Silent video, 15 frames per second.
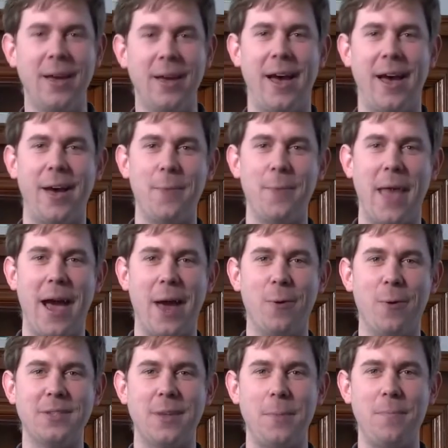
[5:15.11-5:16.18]
I
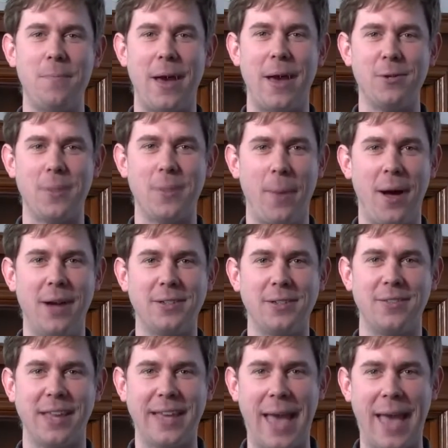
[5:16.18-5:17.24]
was a part
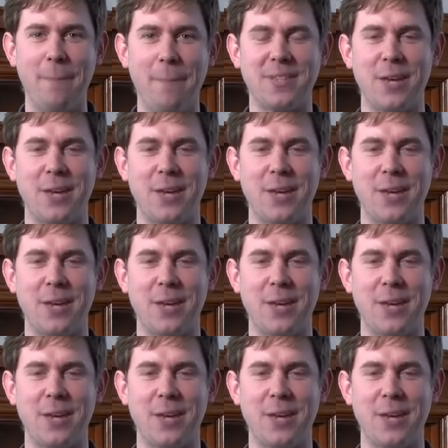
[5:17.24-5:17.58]
of the camps